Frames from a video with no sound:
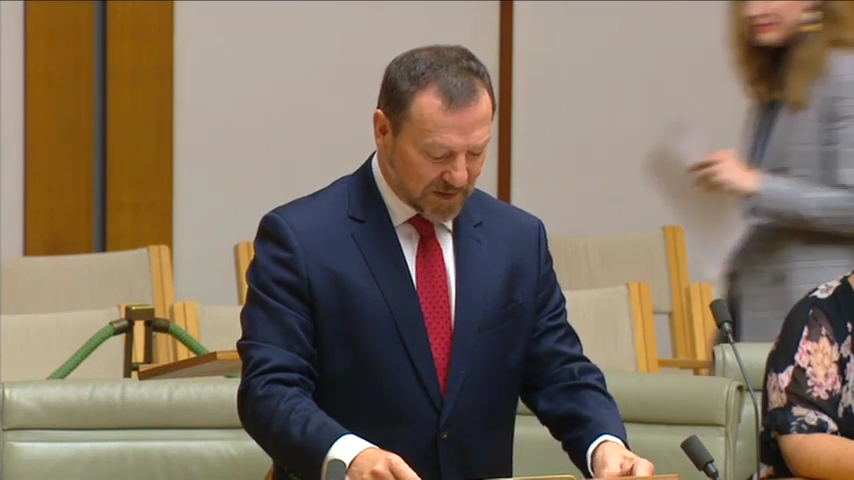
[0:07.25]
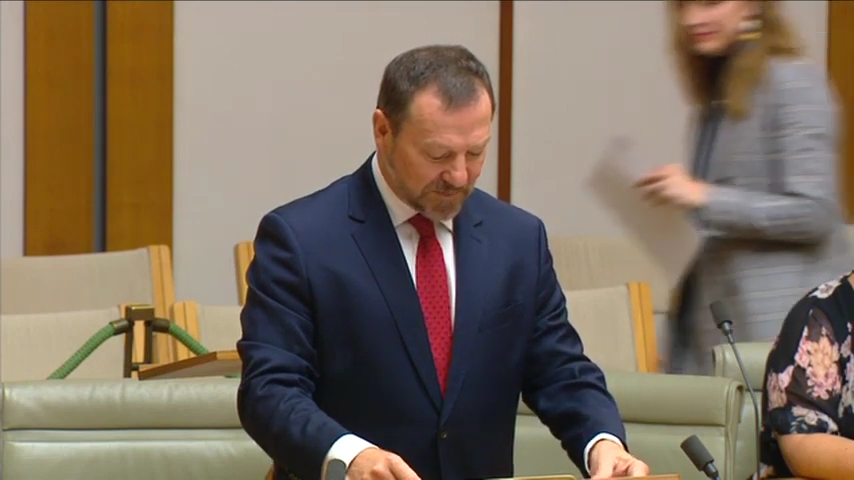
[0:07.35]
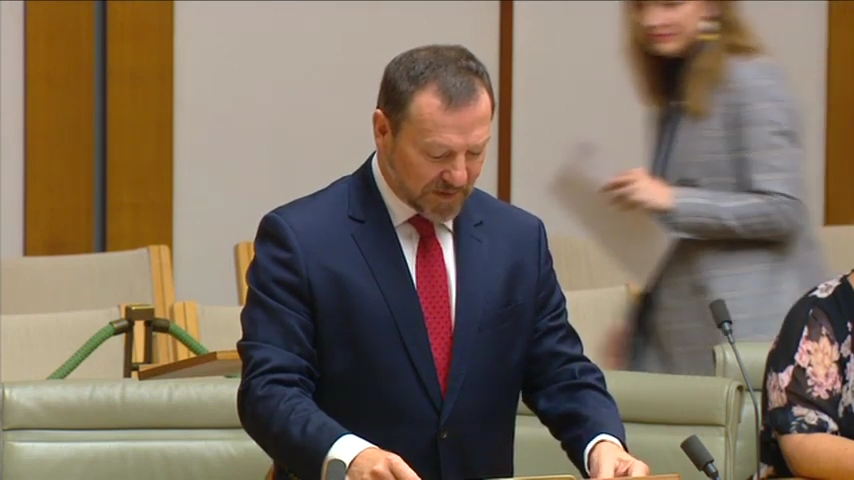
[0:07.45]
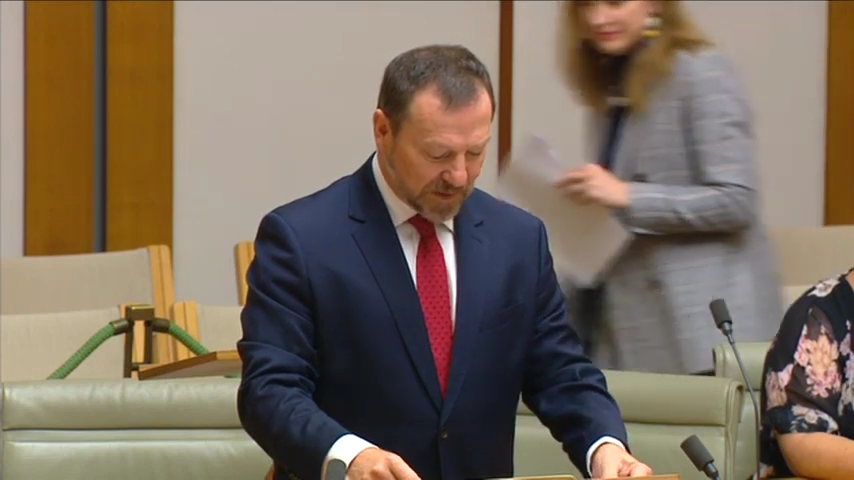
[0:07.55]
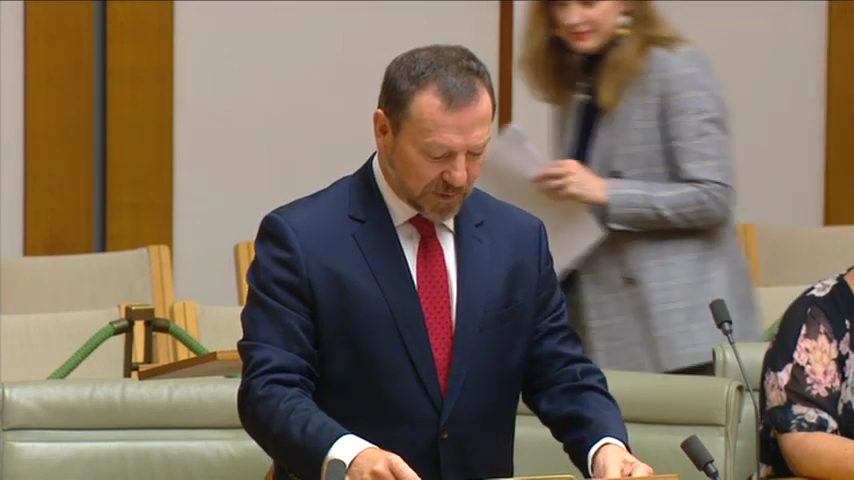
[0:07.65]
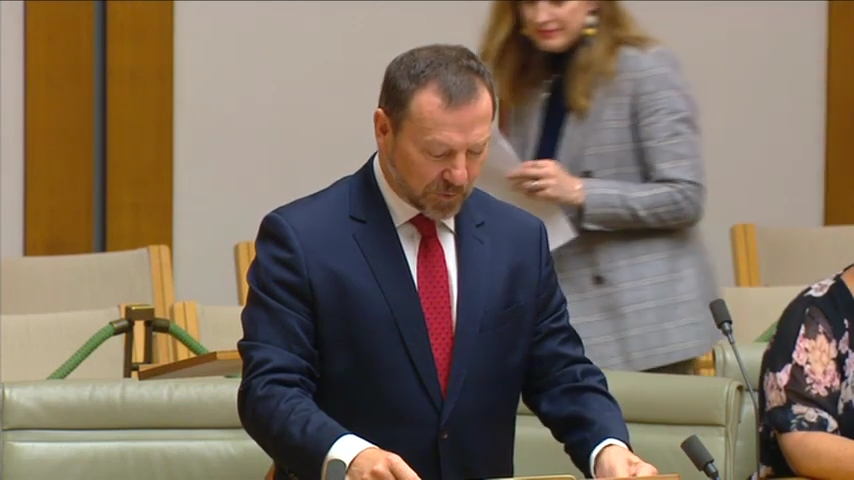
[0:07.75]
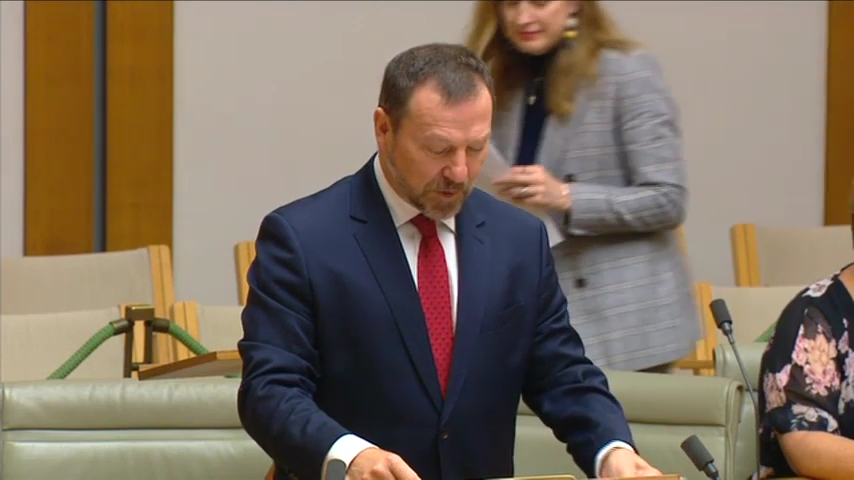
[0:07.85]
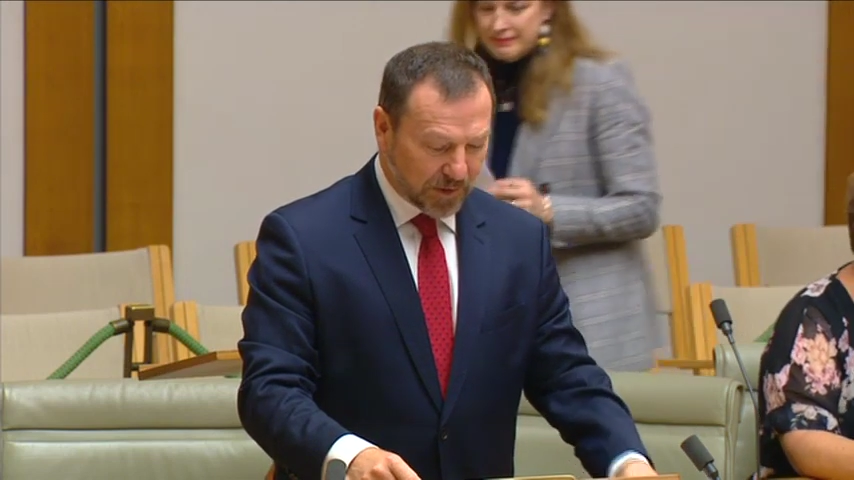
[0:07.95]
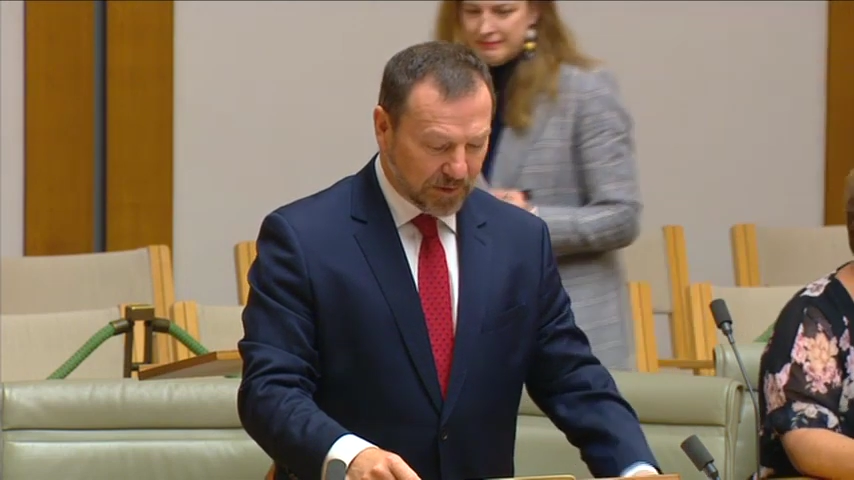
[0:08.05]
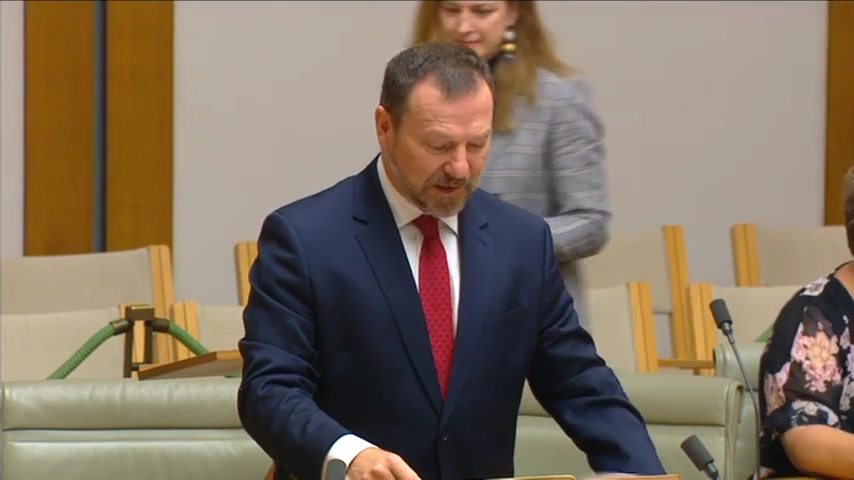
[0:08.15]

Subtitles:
and they require a